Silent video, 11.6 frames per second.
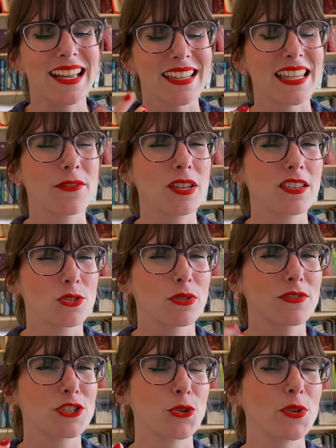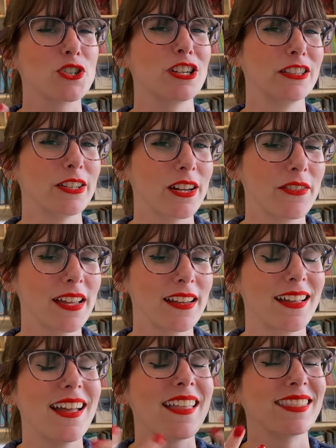given the sort of squishy look of it,
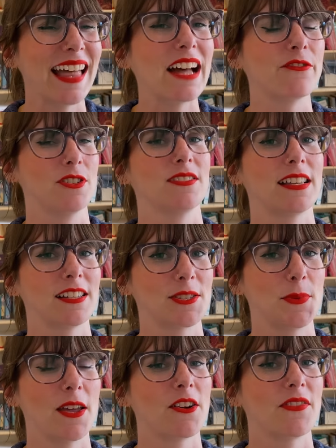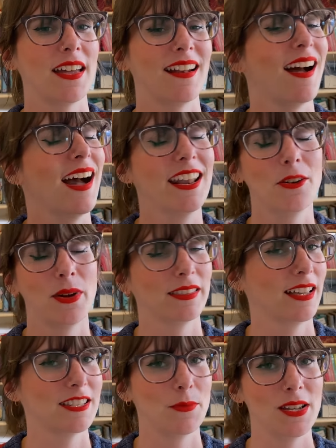that feels like a sweater that I don't want
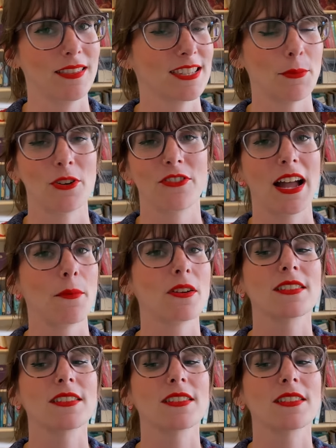that to be in summer fibers.